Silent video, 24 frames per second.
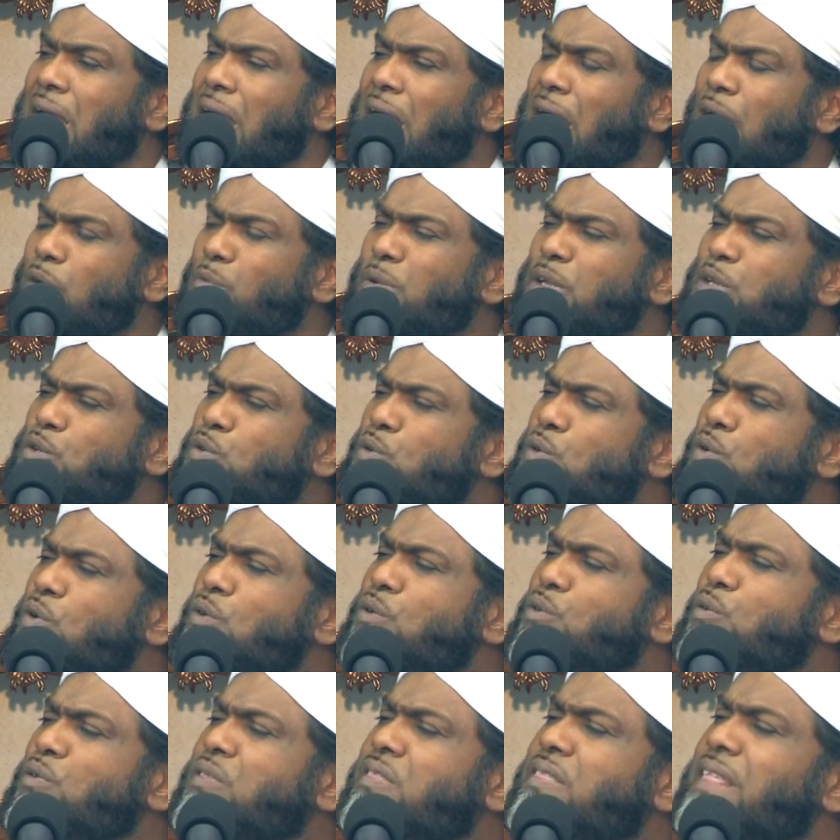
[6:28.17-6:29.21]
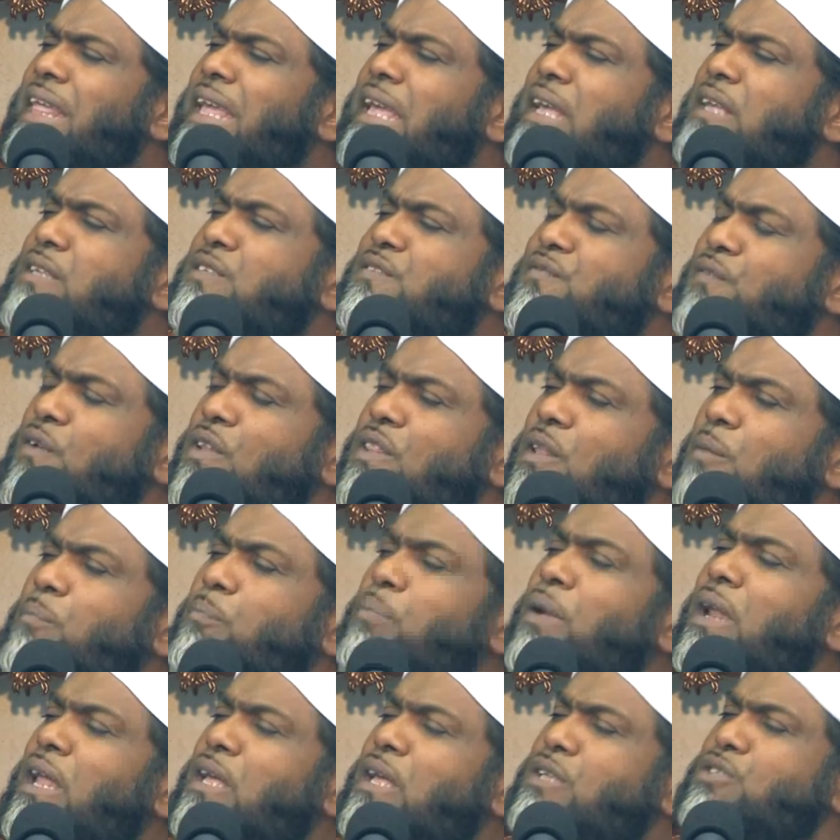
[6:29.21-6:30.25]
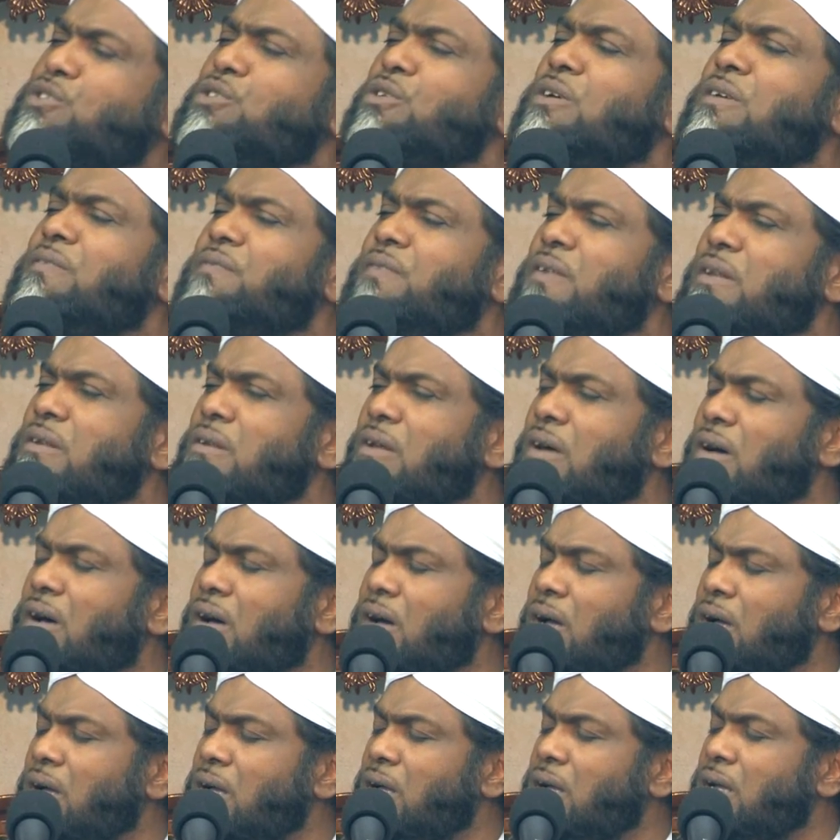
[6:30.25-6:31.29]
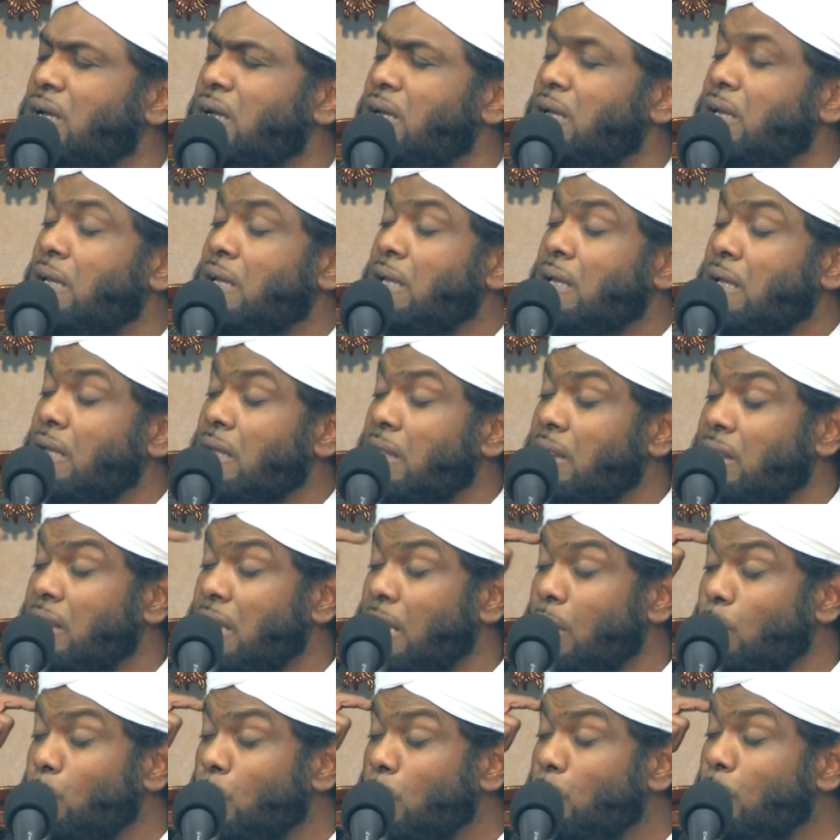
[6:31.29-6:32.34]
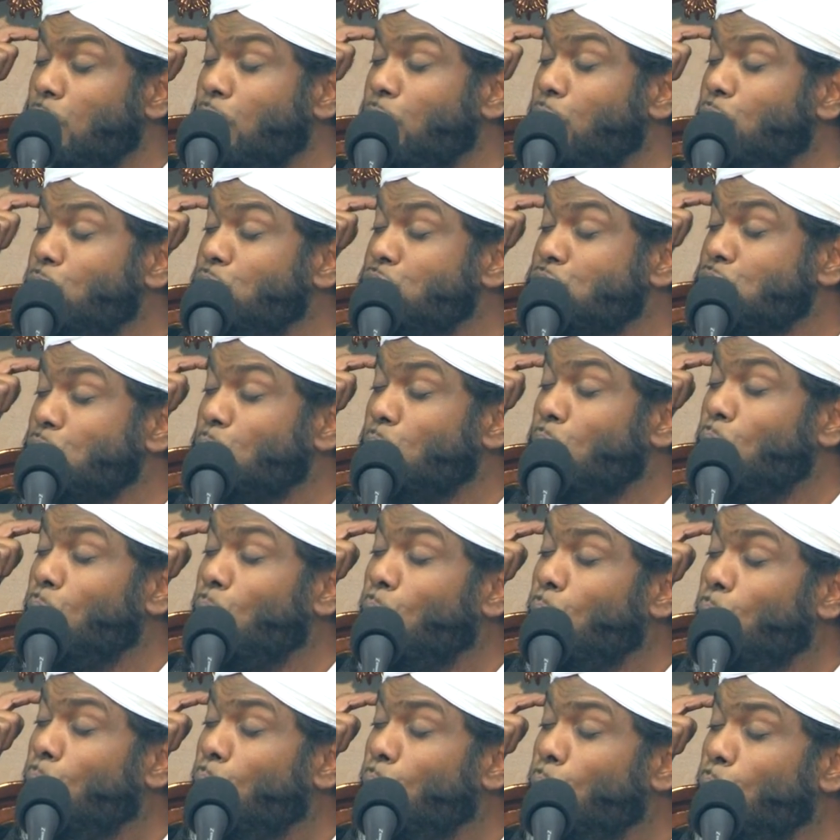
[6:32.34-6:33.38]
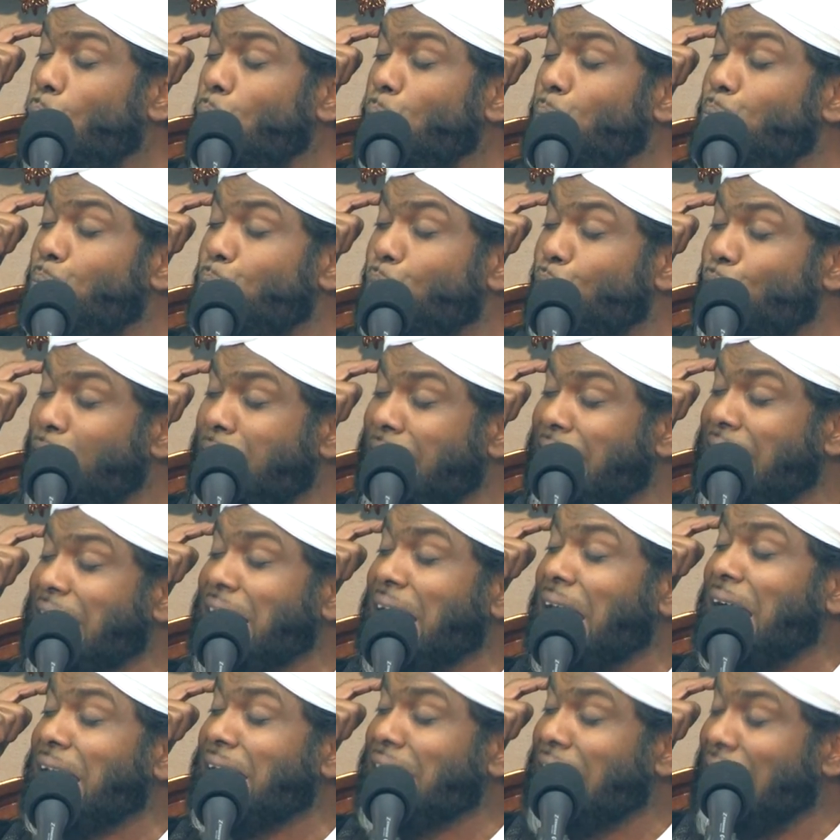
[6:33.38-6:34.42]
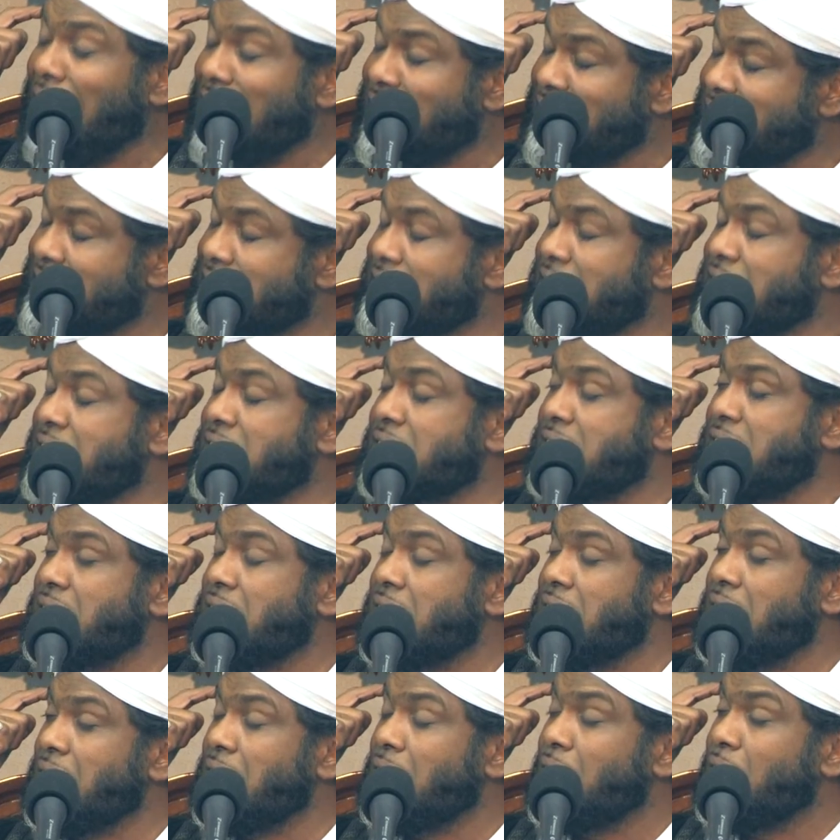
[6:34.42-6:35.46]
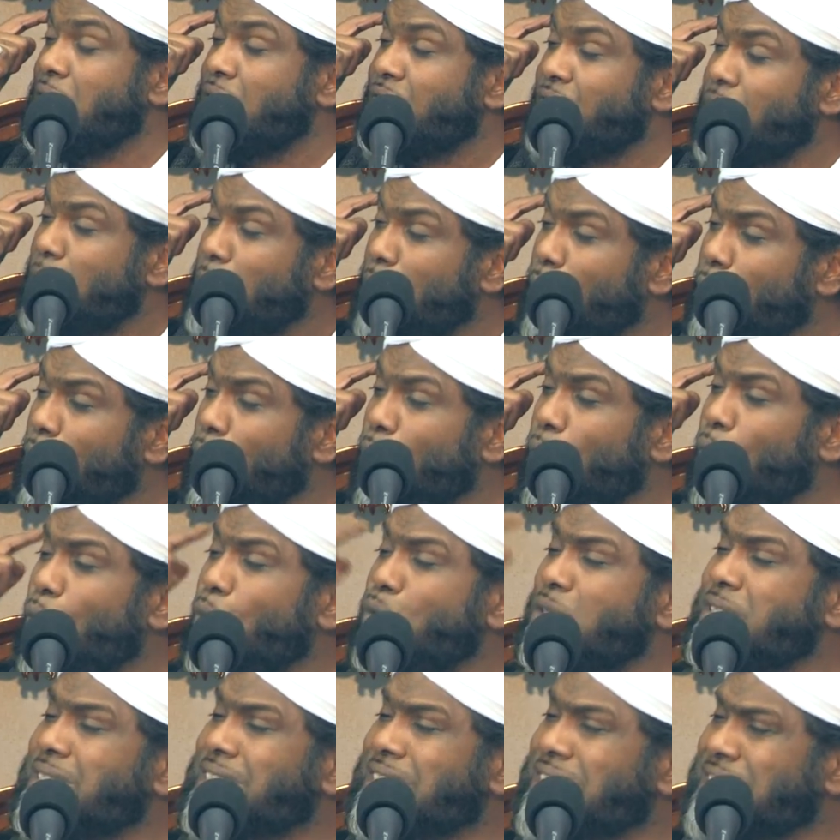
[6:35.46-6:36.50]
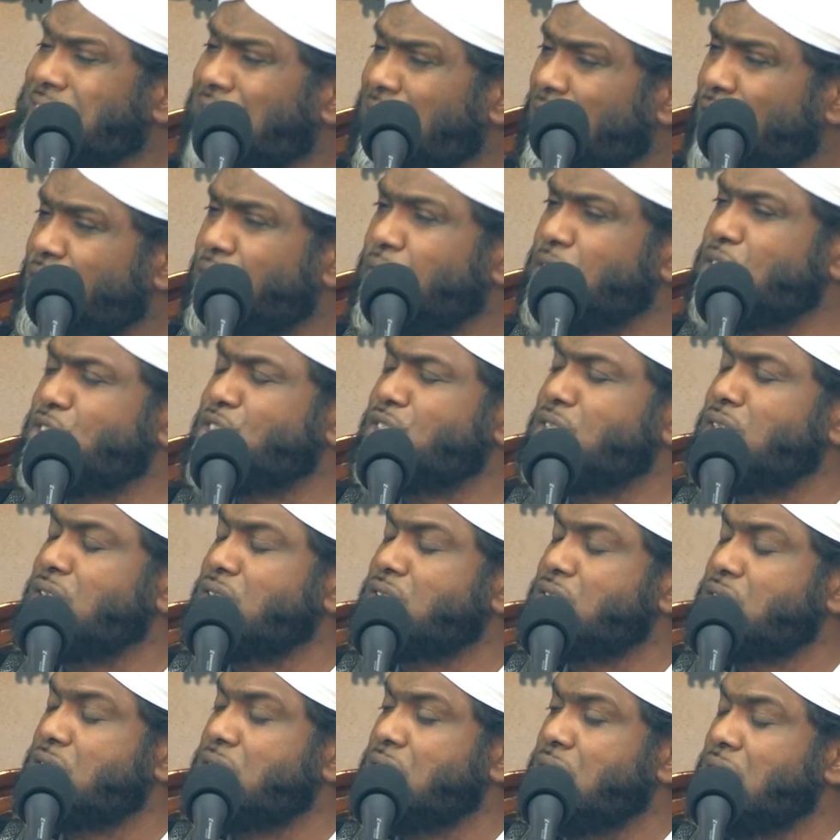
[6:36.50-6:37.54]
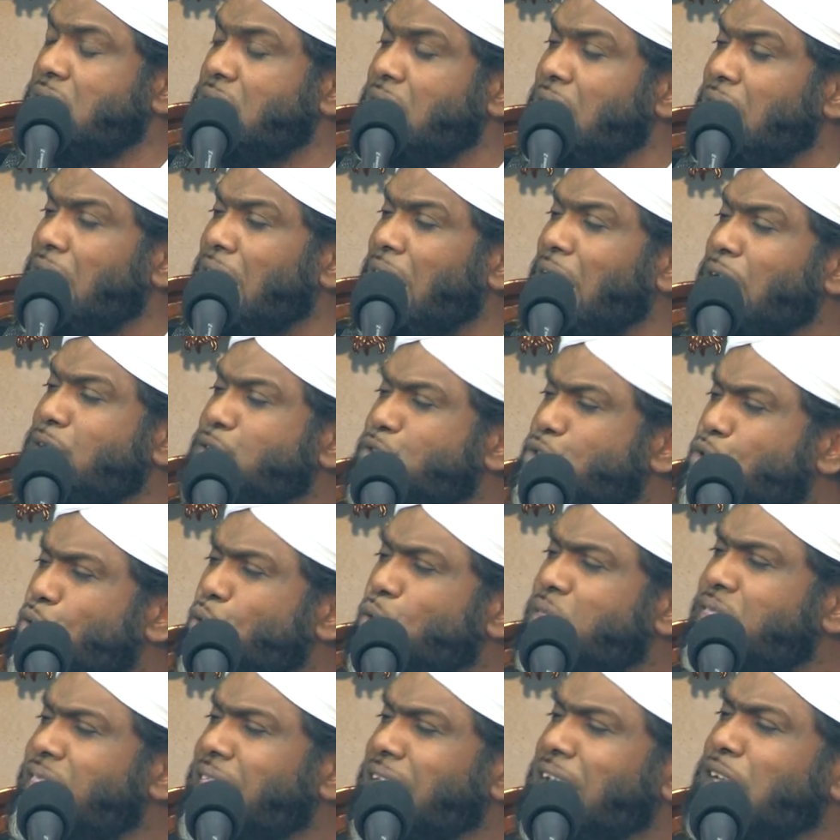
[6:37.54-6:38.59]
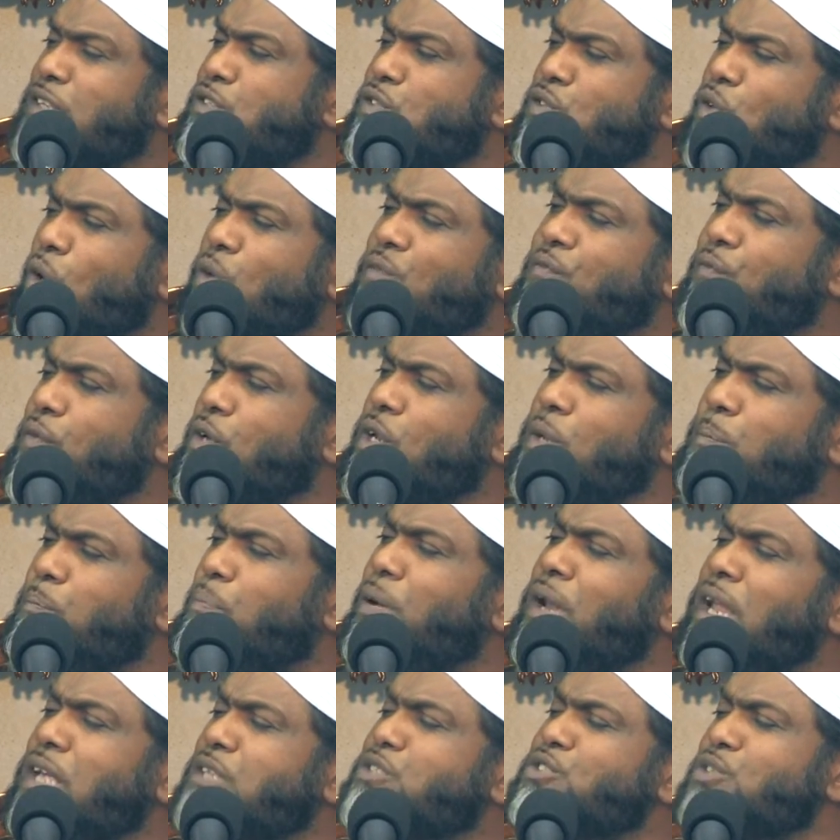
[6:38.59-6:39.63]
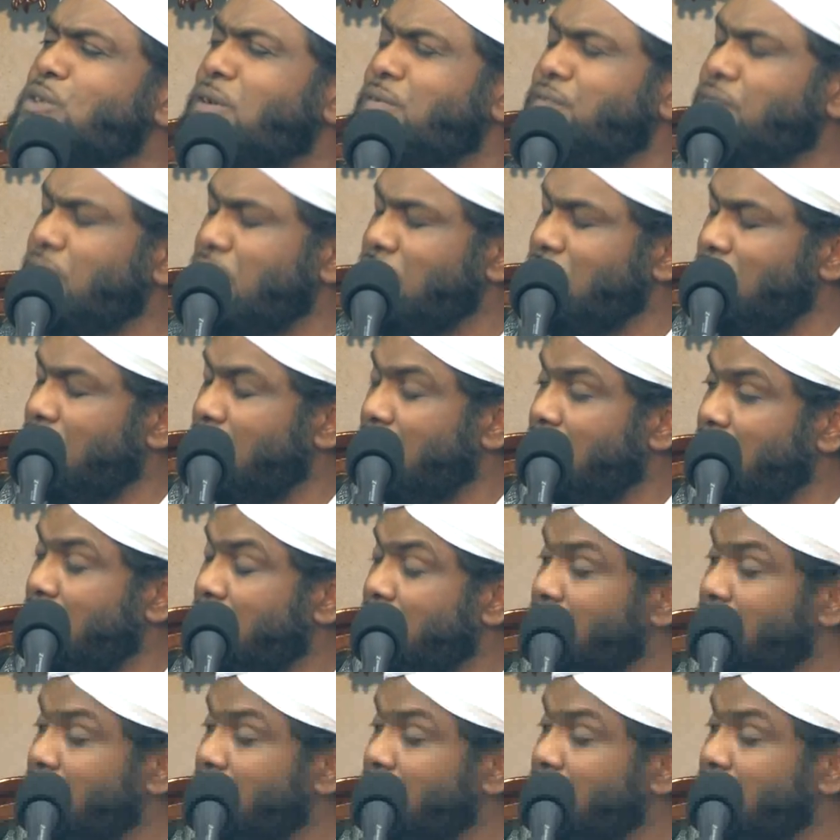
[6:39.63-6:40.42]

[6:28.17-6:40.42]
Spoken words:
and we do not do things for the pleasure of Allah, then we will use our own brain analysis from our own selfishness and do things not for the pleasure of Allah,